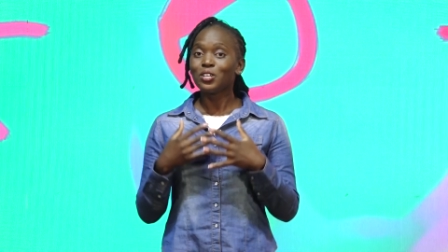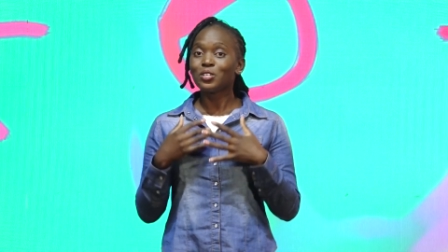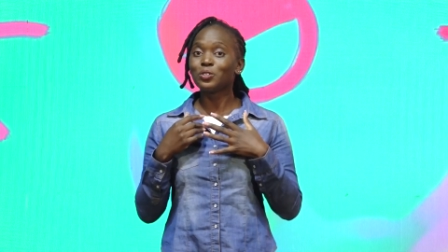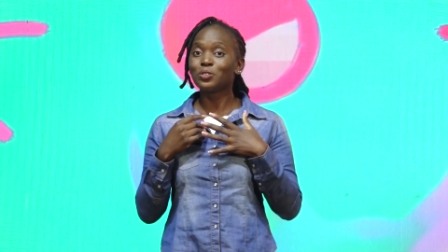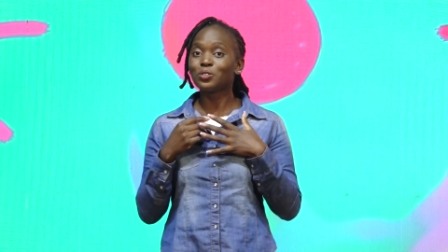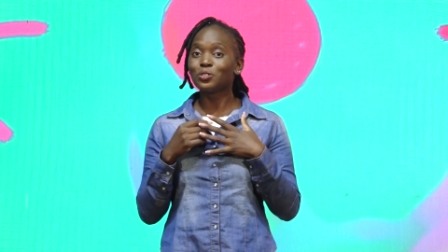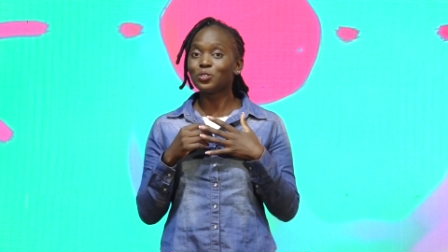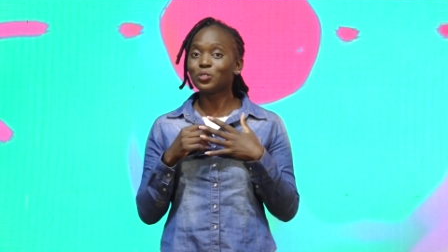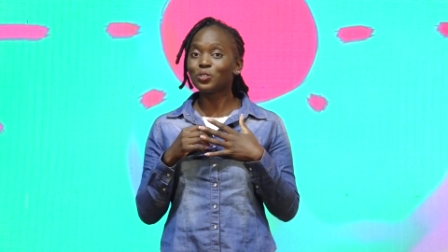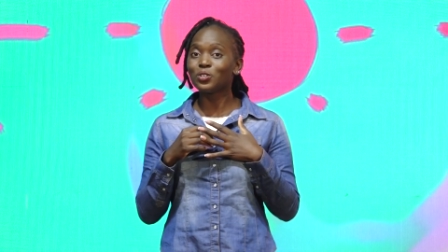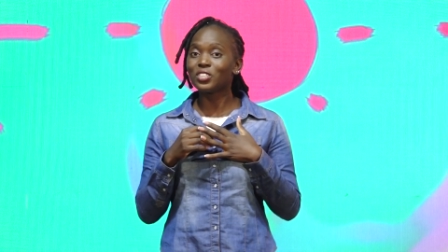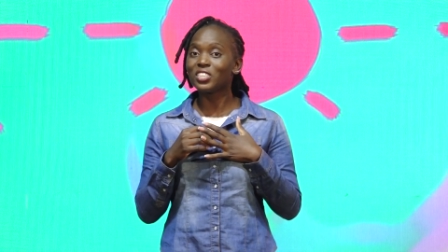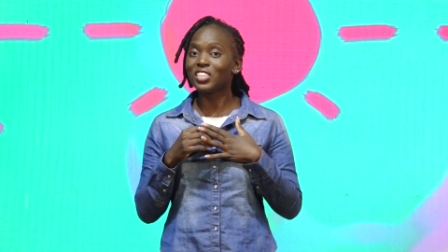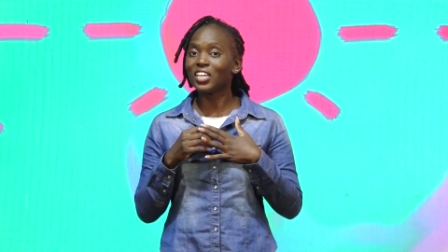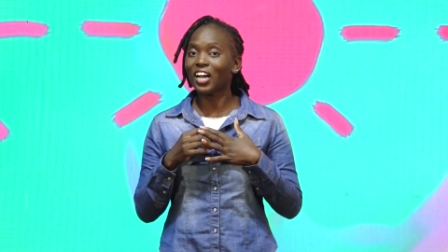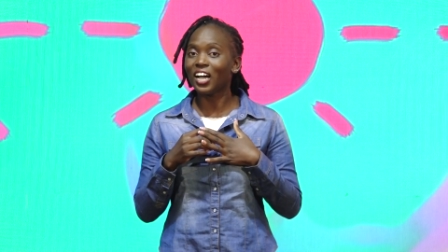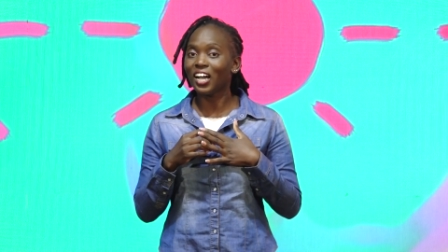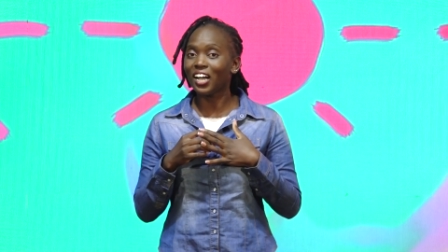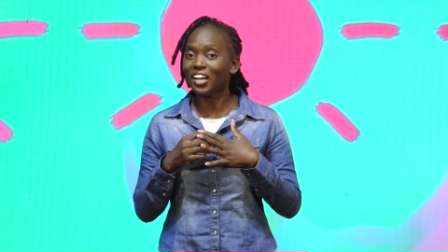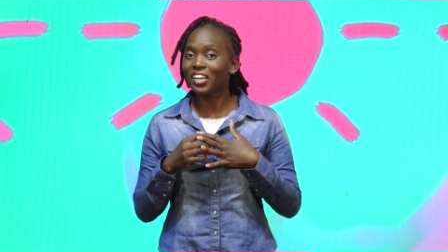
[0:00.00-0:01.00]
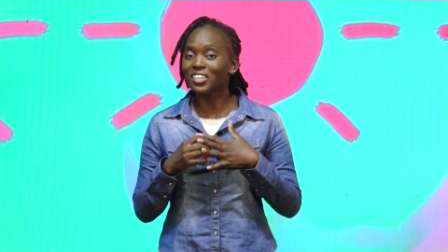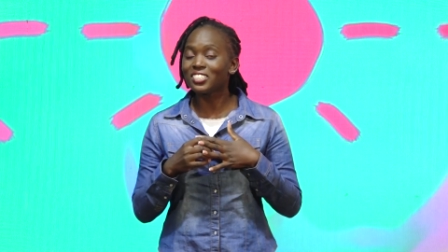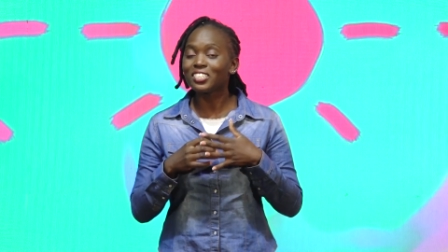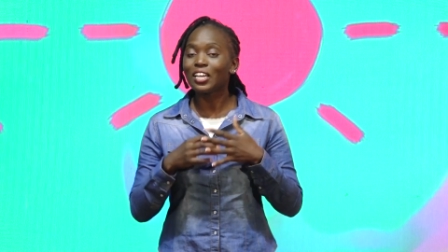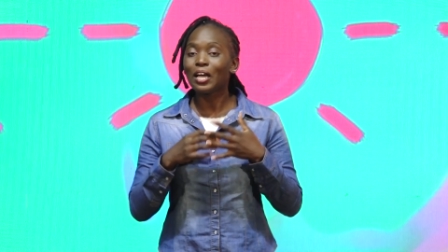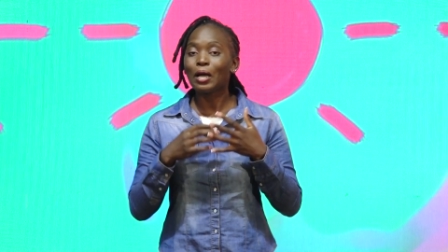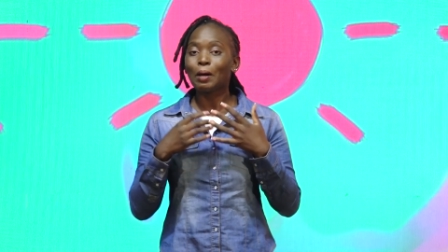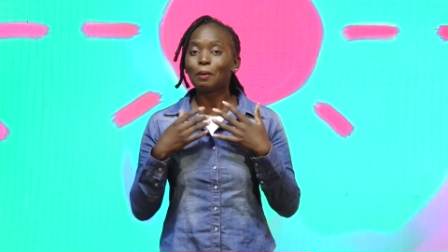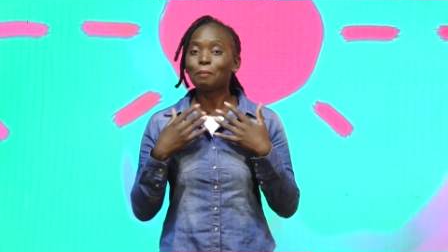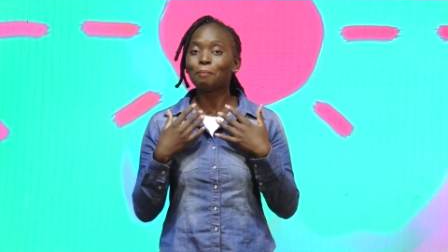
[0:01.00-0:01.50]
You do that
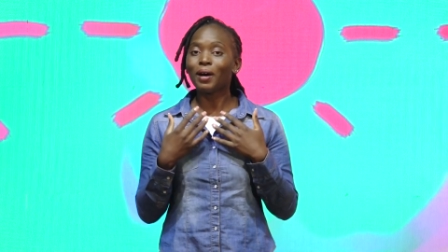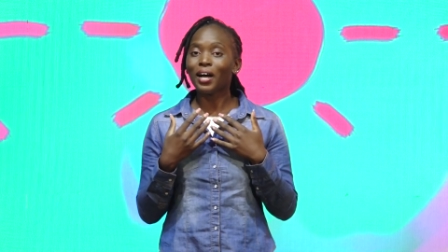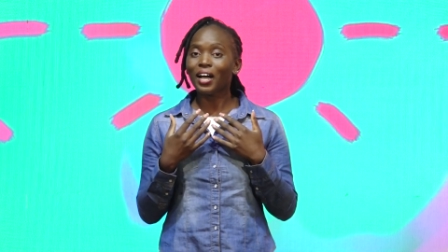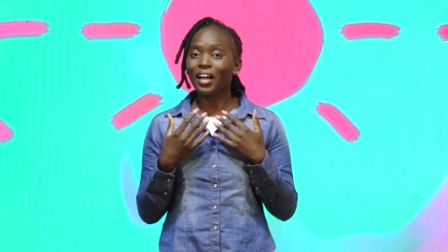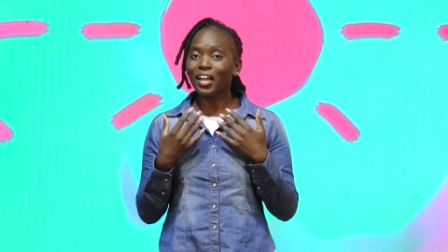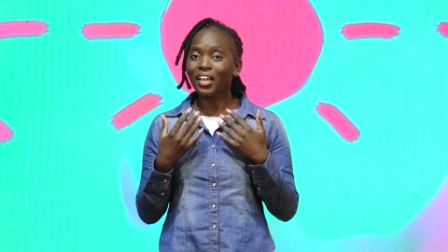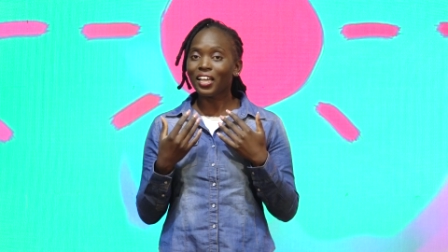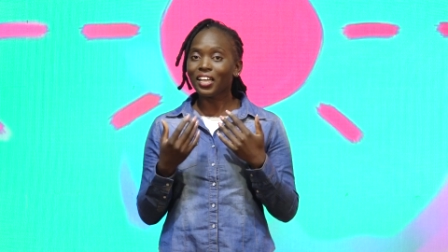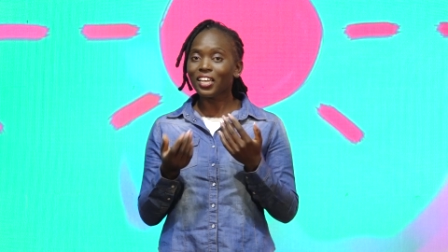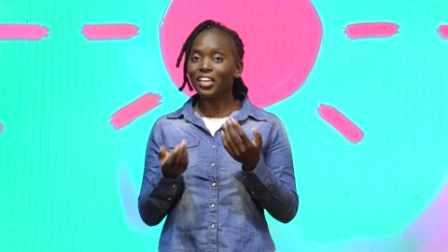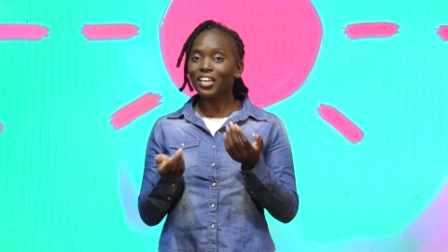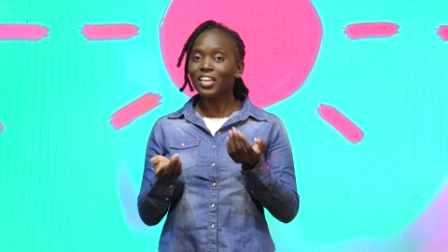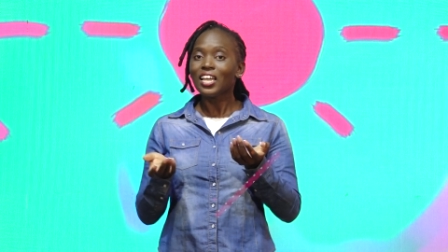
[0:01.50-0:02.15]
by